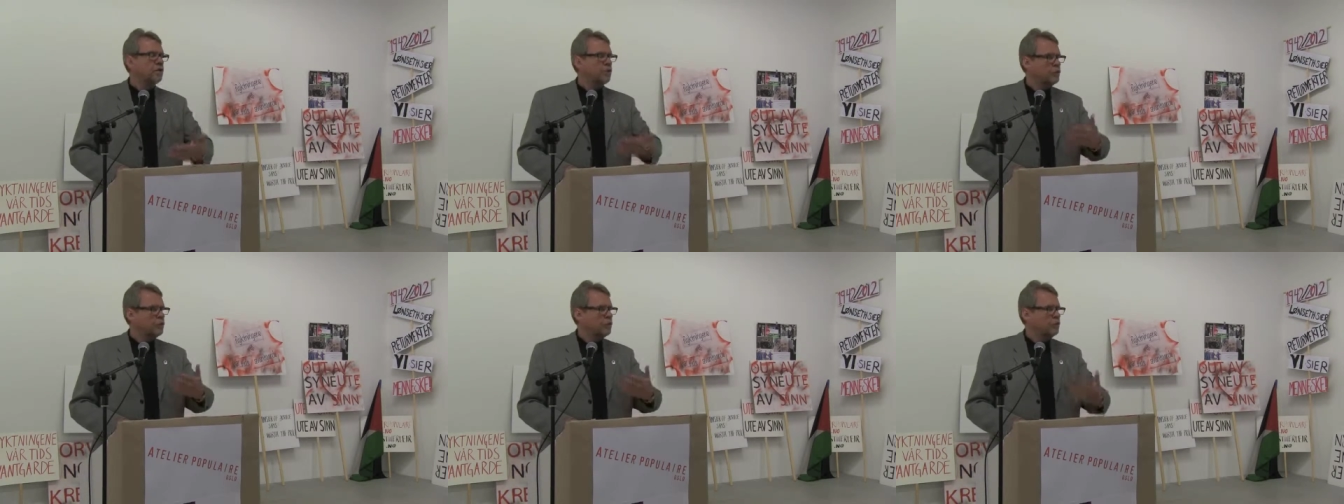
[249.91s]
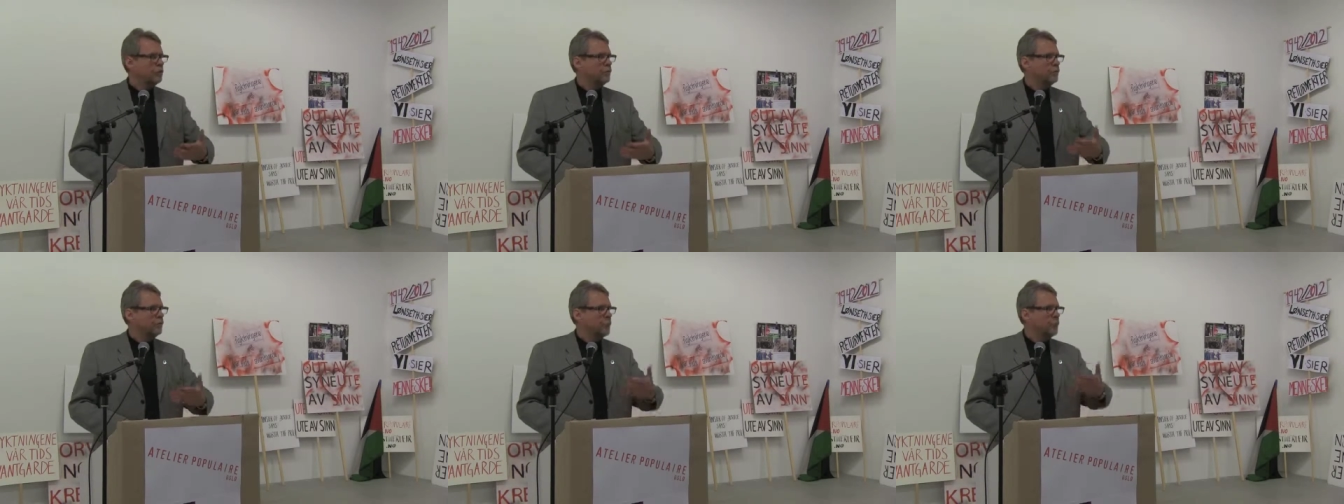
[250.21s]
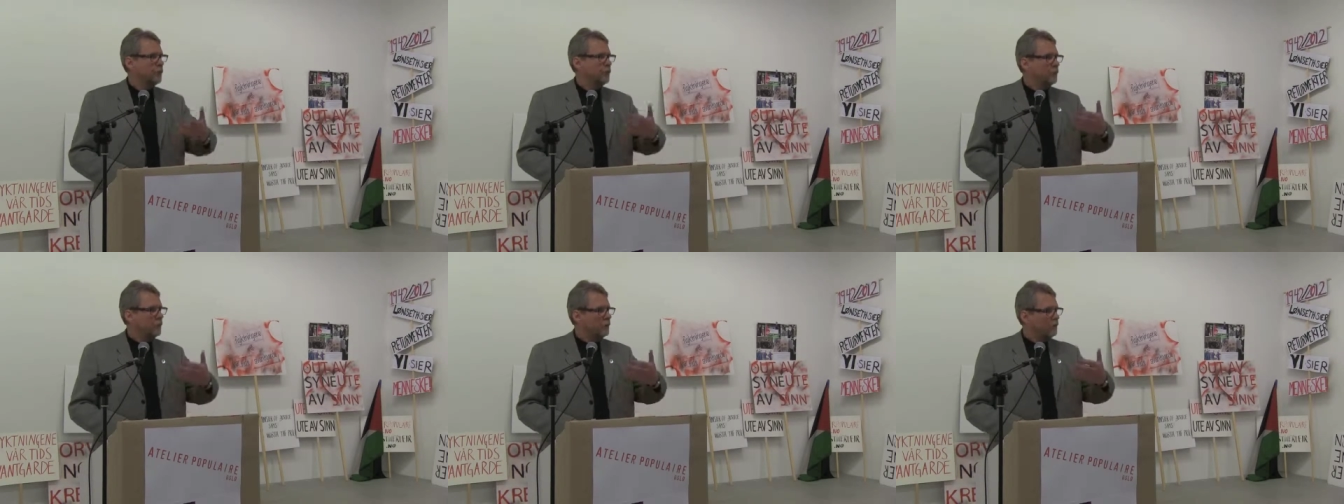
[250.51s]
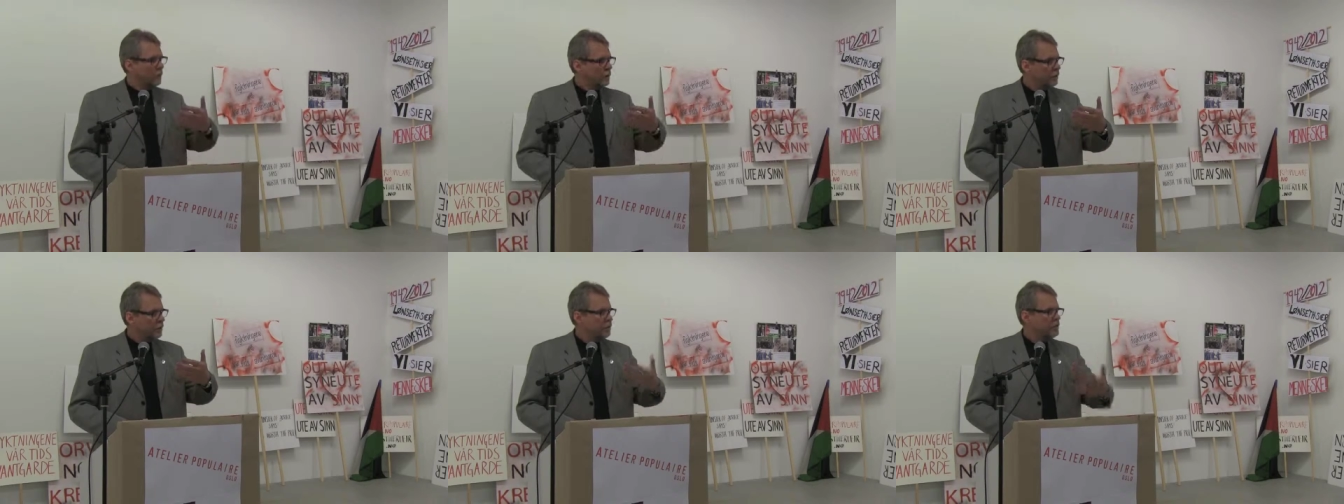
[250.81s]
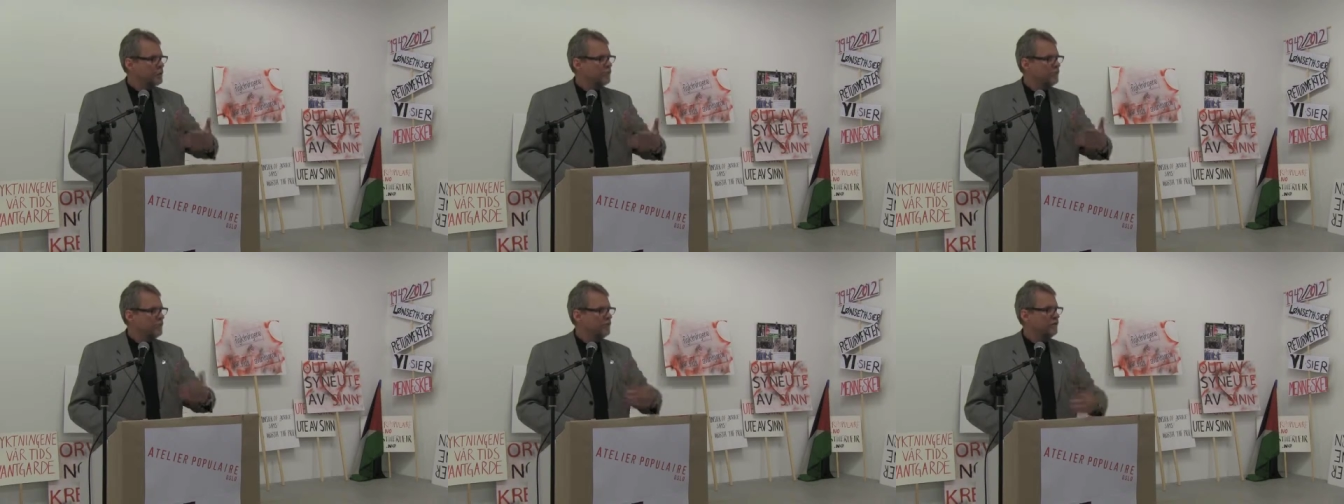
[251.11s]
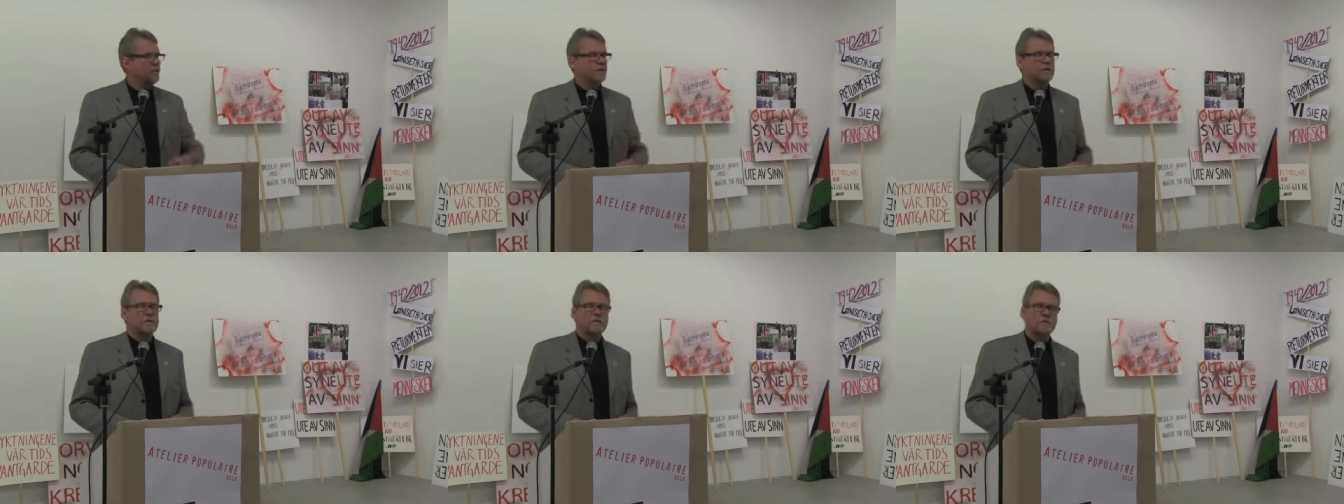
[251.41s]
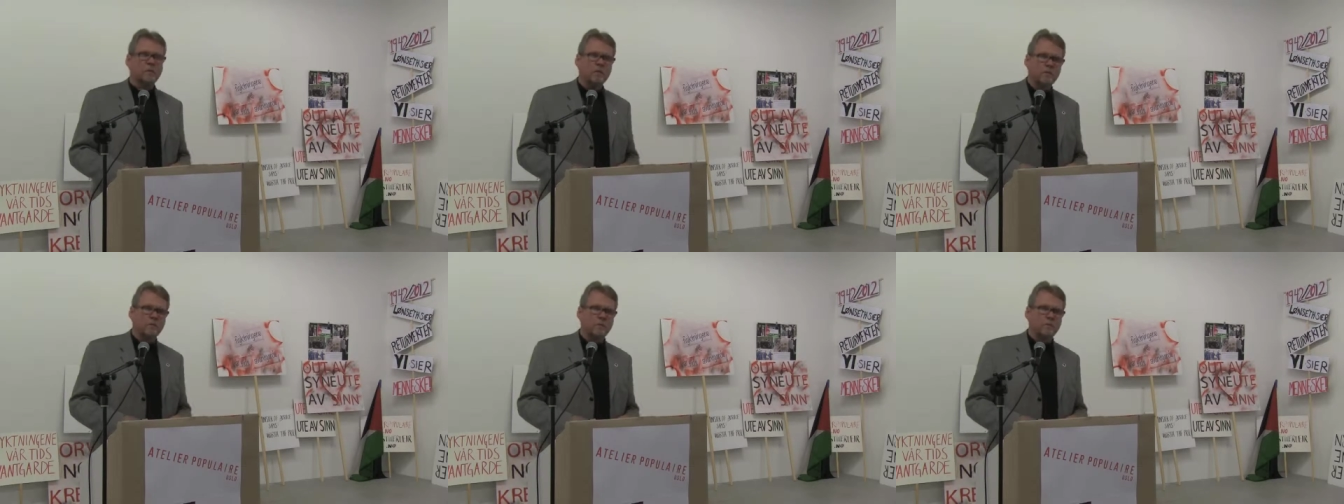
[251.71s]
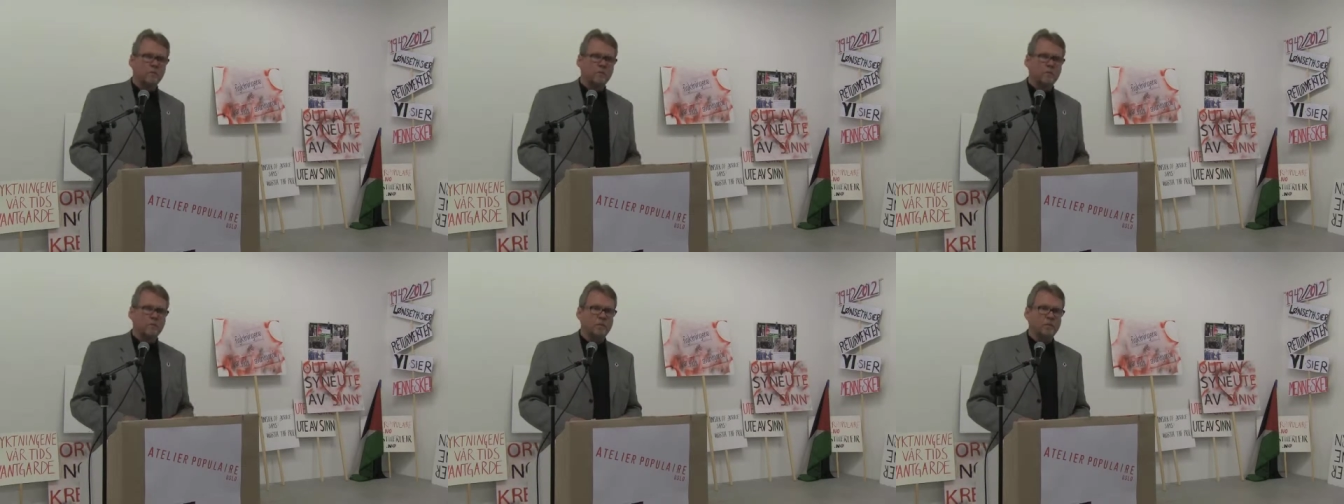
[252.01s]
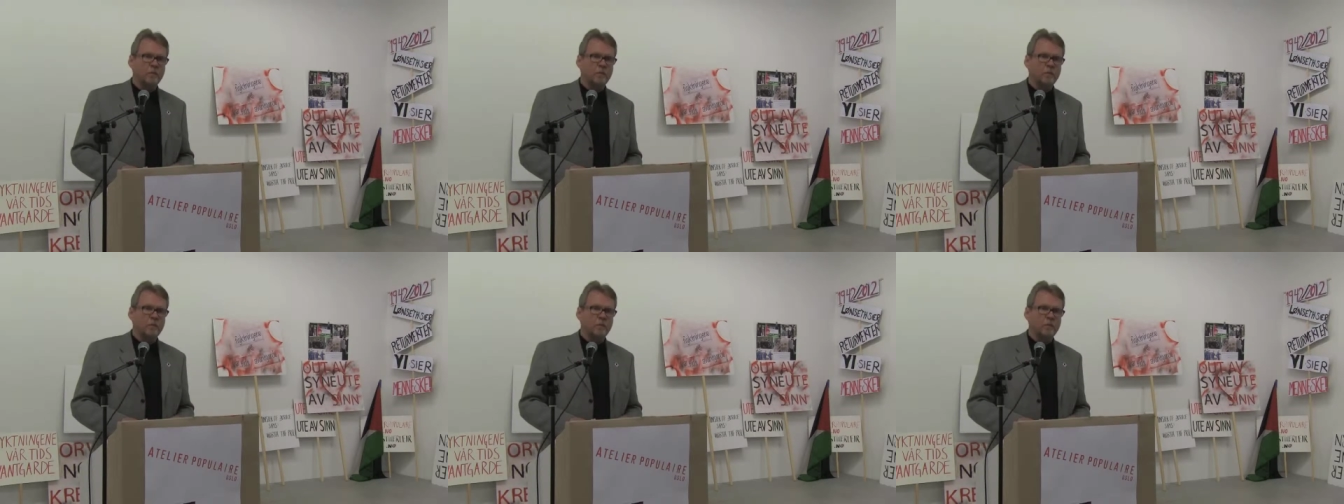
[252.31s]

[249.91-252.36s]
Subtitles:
to receive asylum.